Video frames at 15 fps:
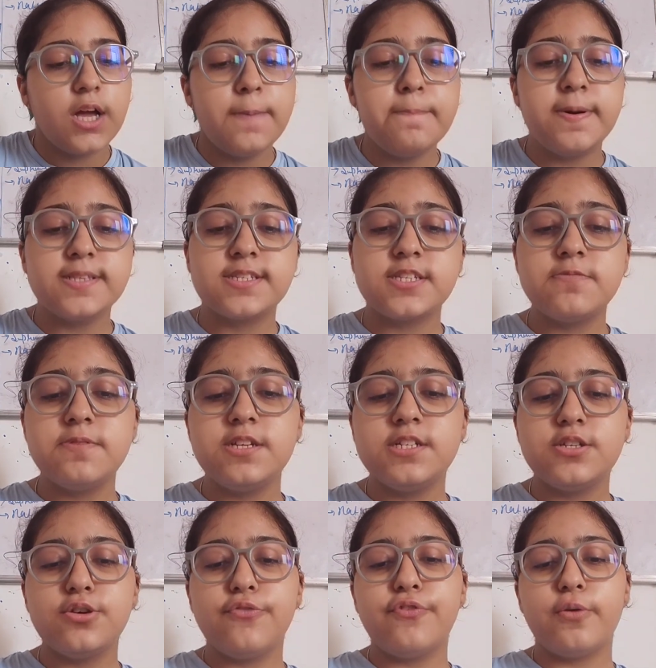
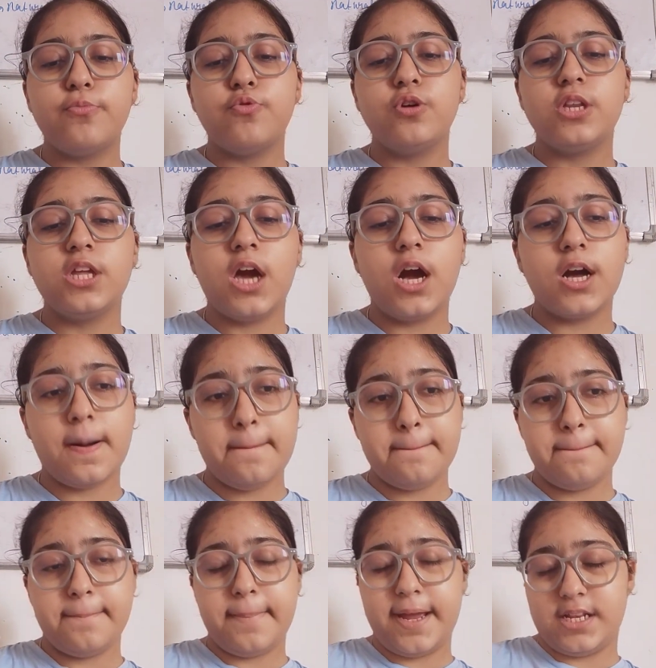combustibility of ammonia
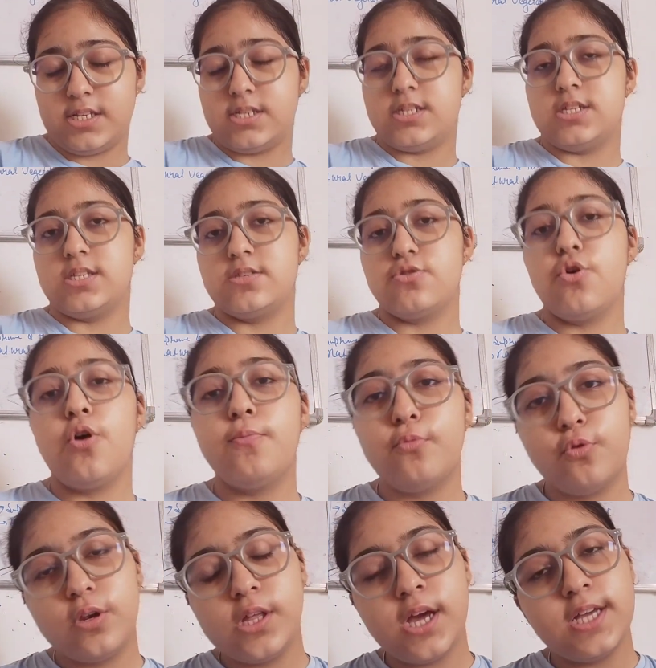comment. So
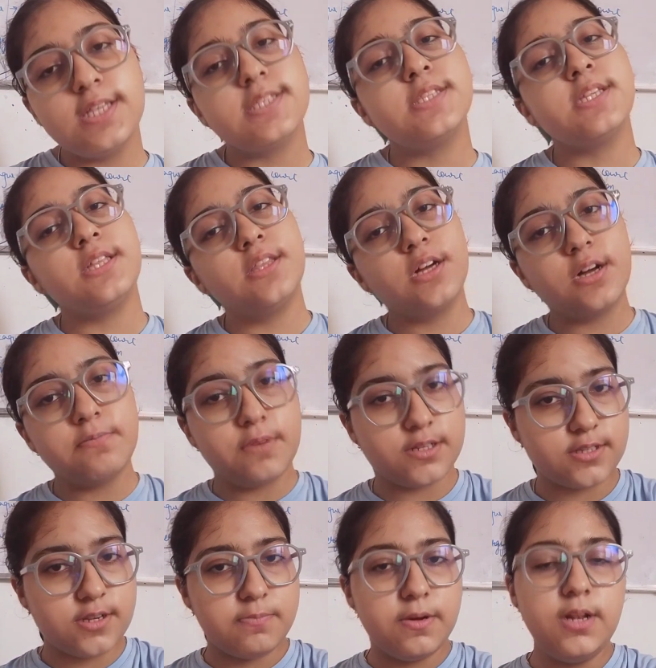ammonia is neither
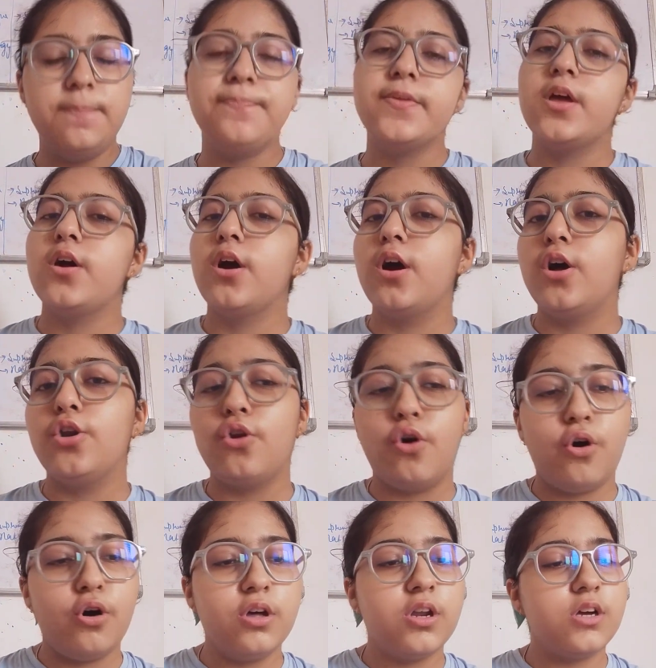combustible
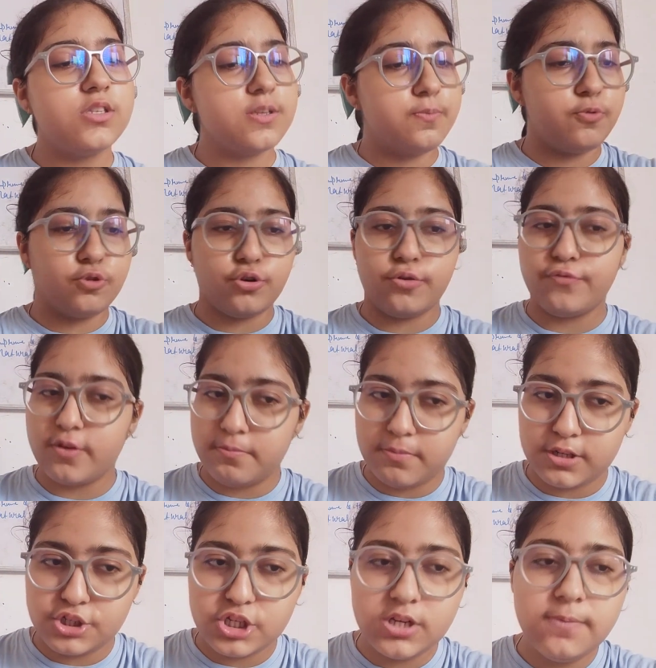nor a supporter of
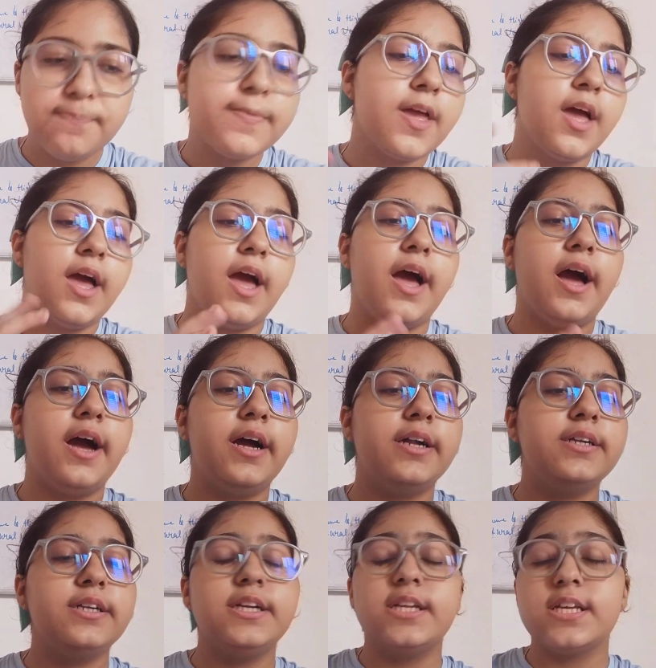combustion,
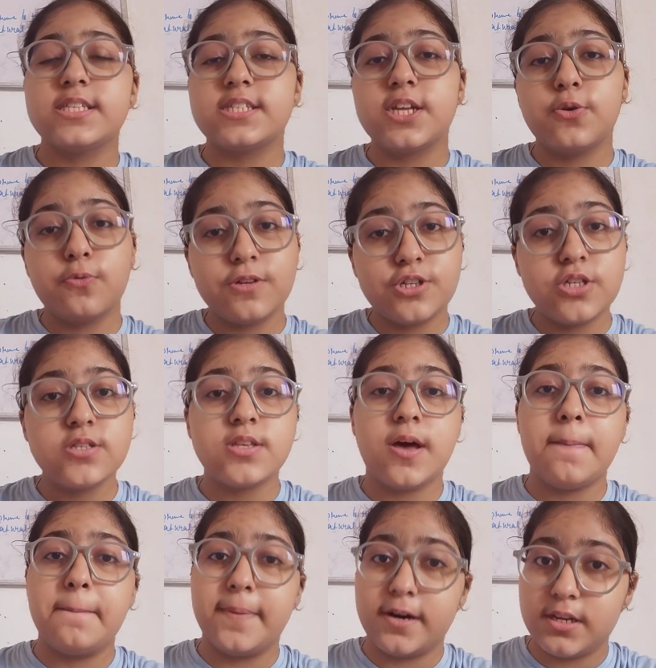and it extinguishes
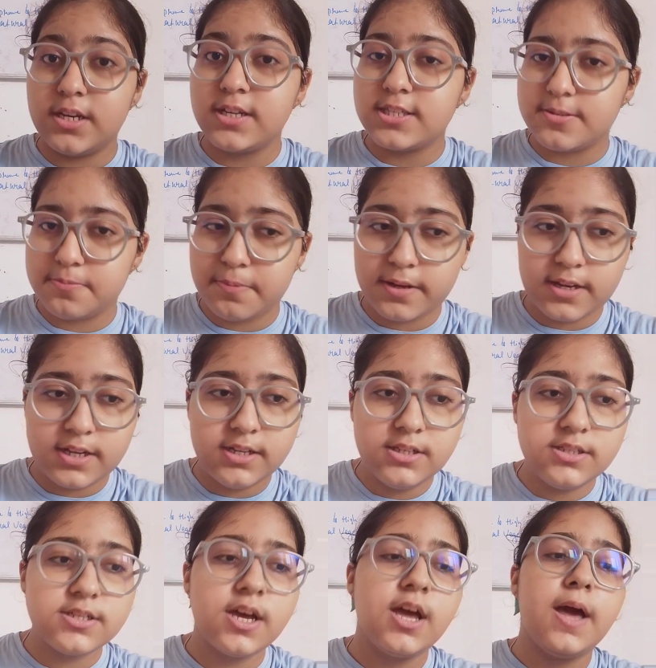a burning
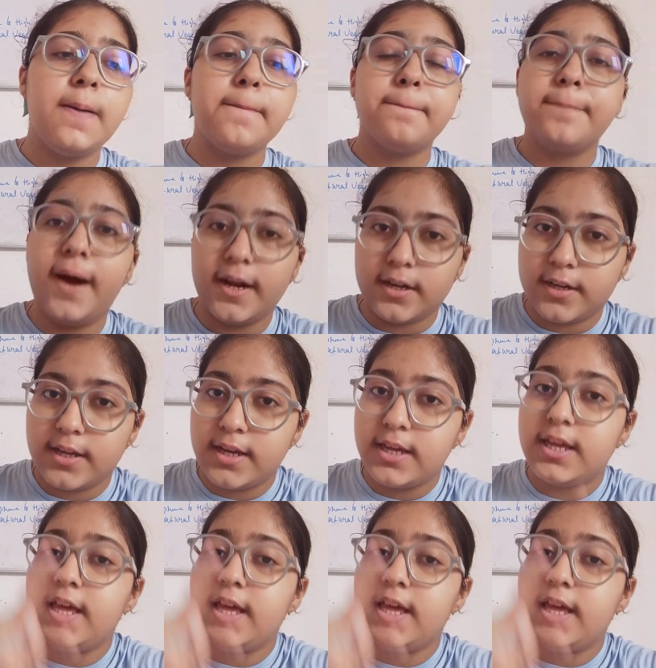spillage, but